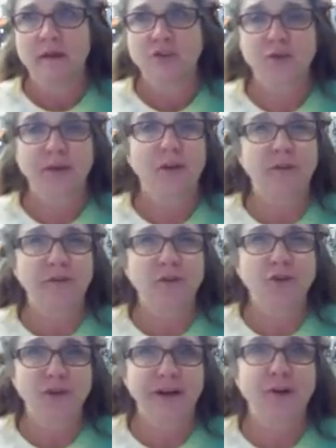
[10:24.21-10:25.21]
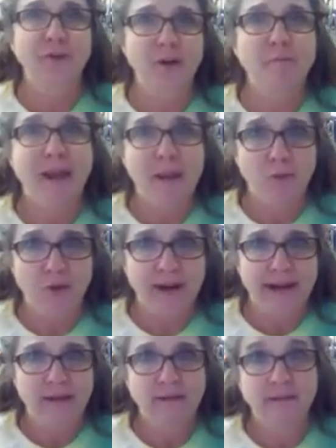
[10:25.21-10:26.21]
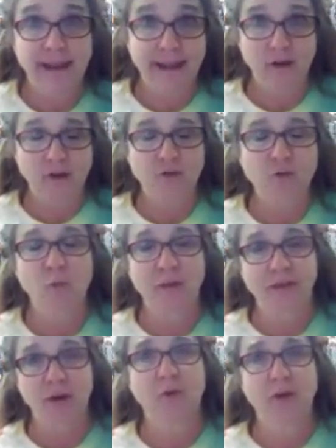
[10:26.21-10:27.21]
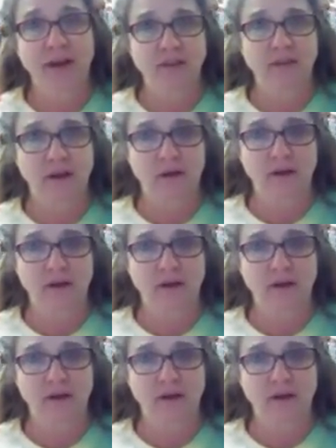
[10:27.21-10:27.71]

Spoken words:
trigger their memory later when they're putting